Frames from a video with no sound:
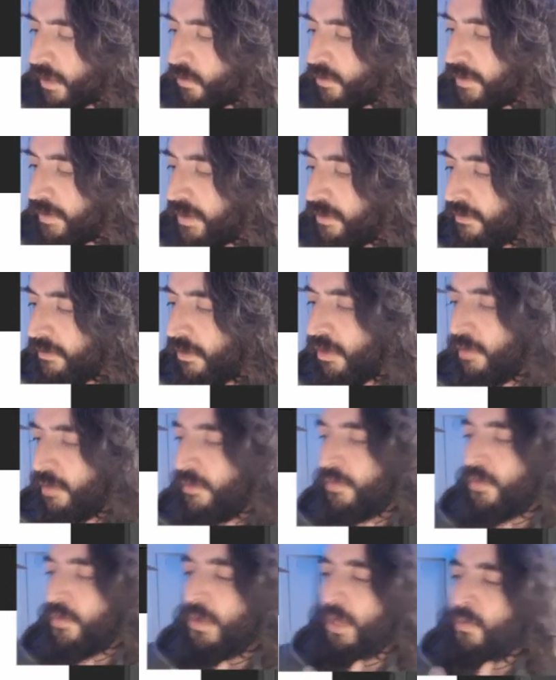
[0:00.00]
be his arm.
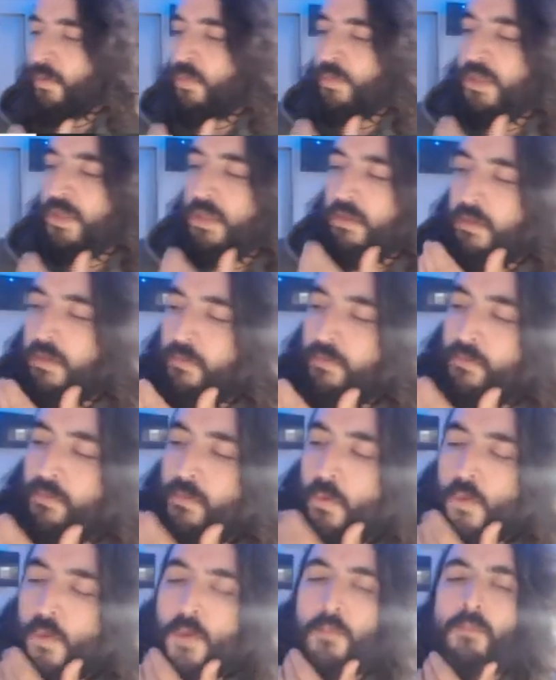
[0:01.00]
So that would be the
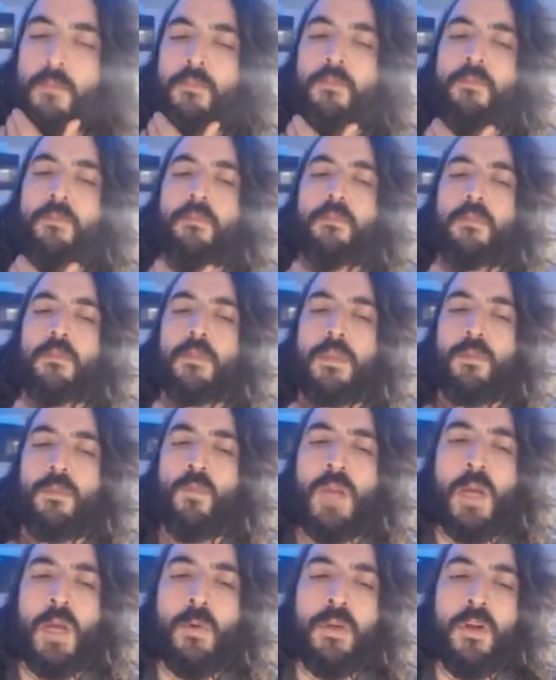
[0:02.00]
form,
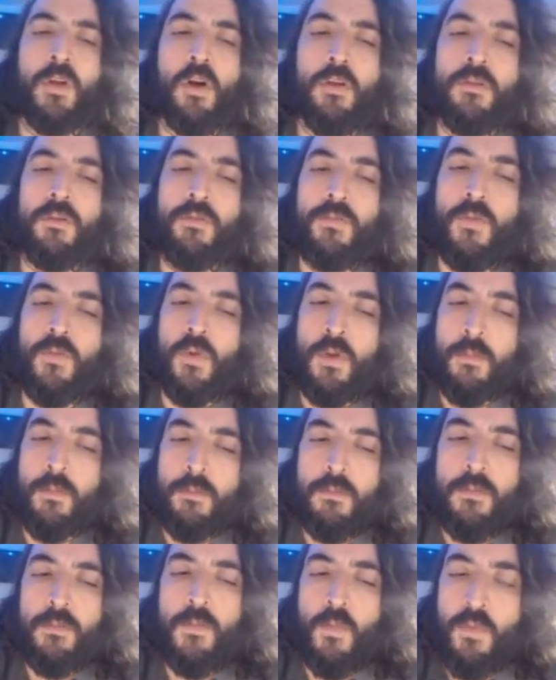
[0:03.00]
what I would call the
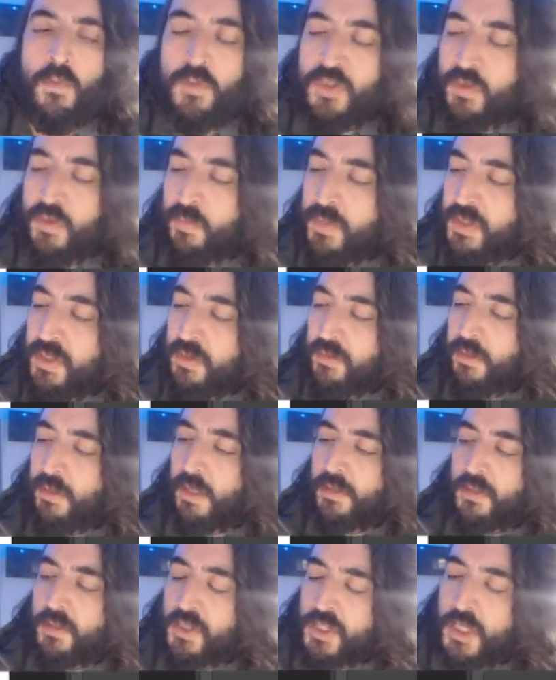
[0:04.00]
form, which would be just
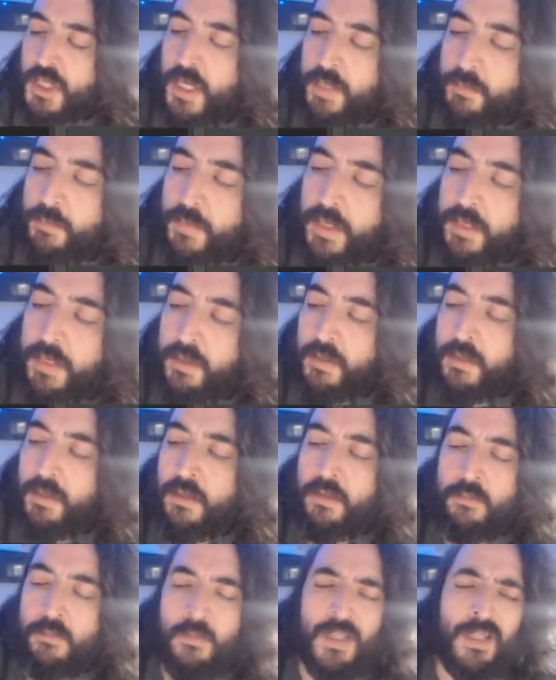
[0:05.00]
like the shape and
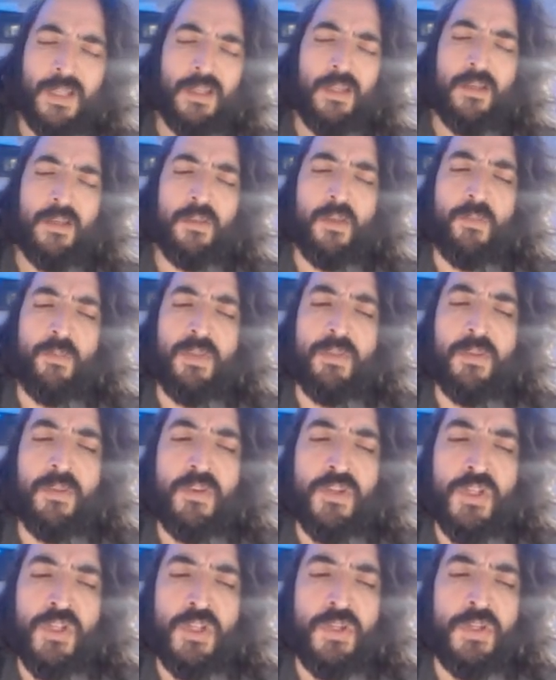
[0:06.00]
the
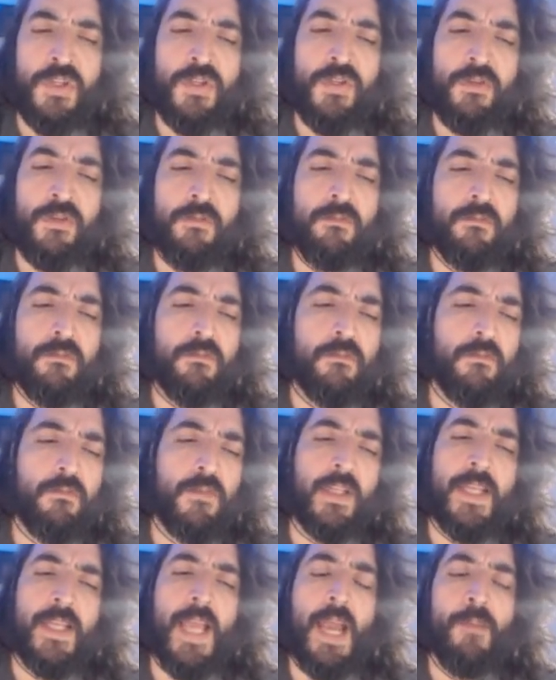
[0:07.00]
position,
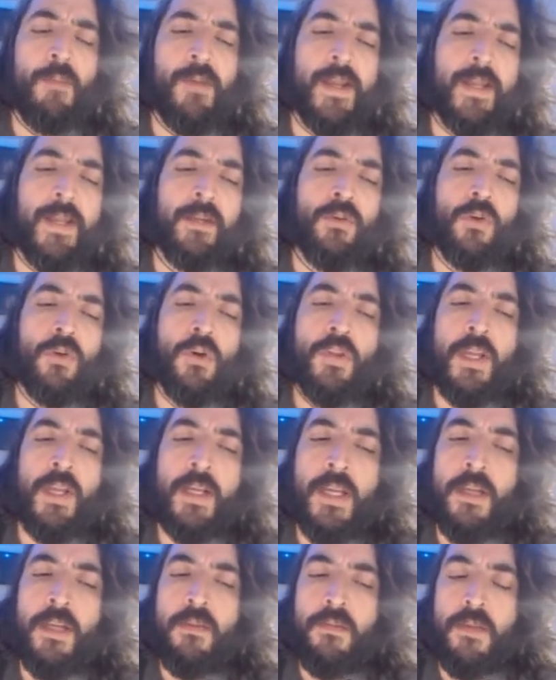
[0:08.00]
the camera angle, all
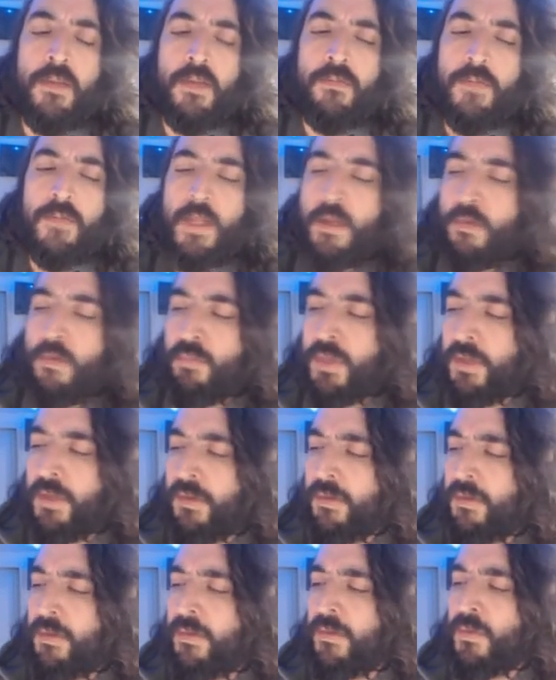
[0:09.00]
that kind of stuff. That all plays
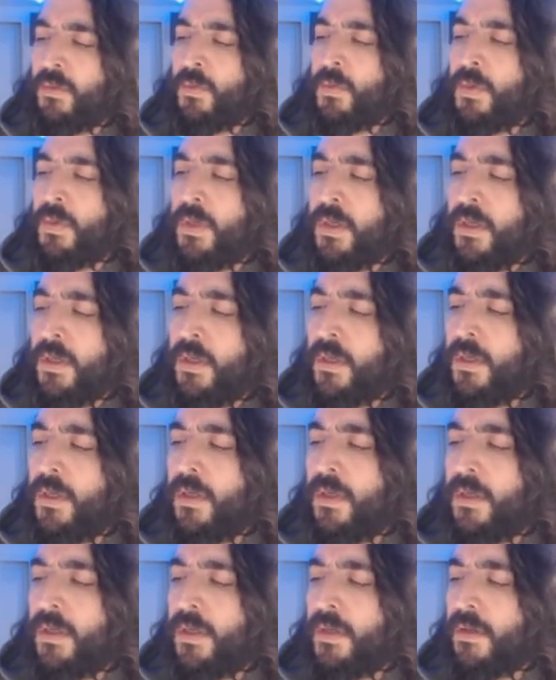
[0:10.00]
into
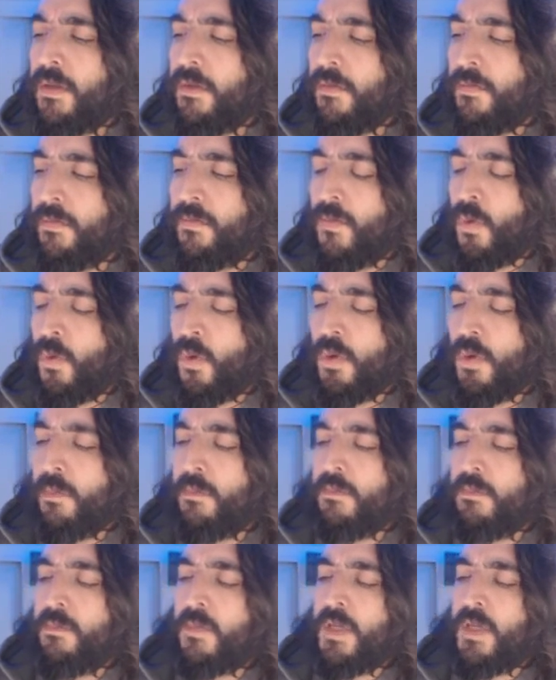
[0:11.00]
the form
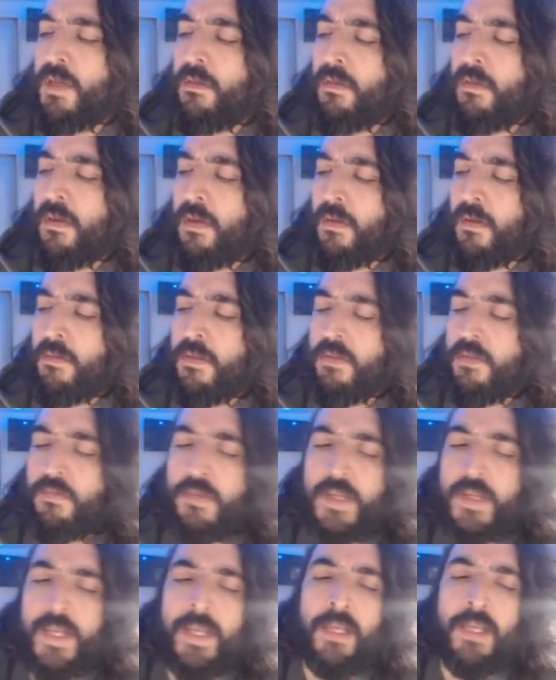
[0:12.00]
because
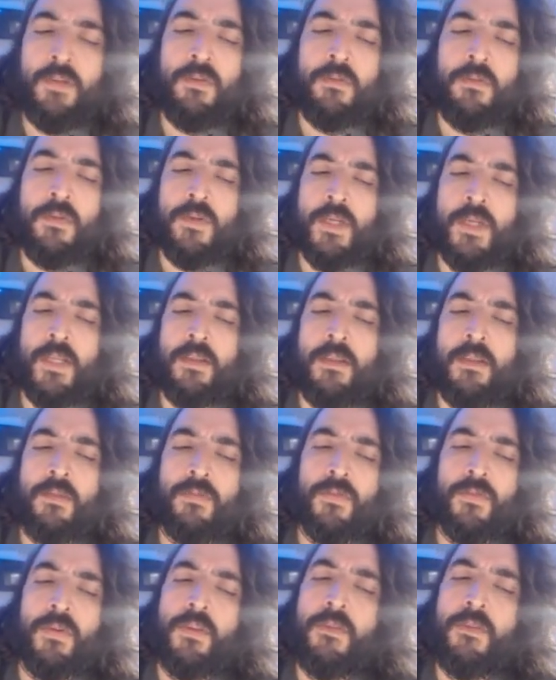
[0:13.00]
different angles you'll get
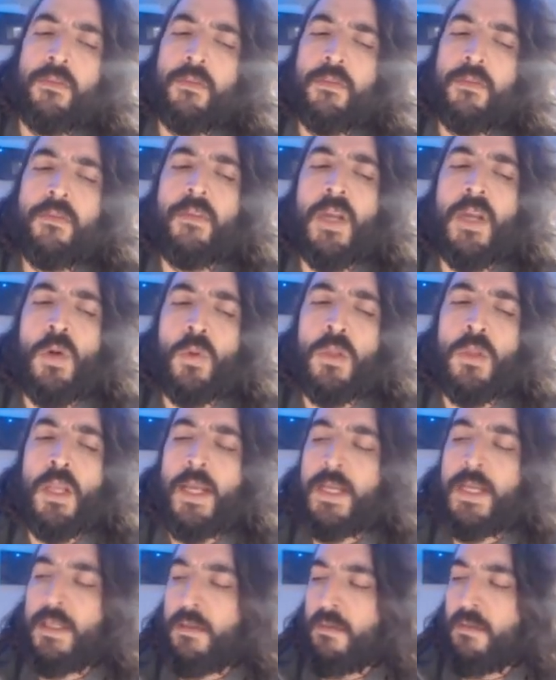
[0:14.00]
different
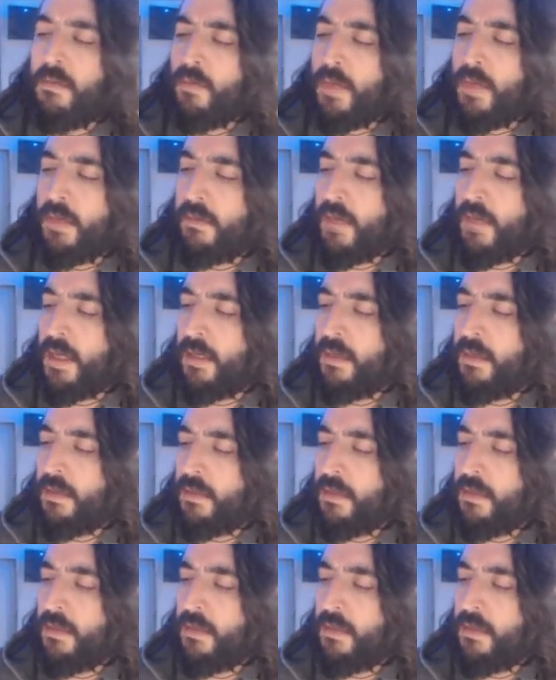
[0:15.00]
outlines. So that's kind of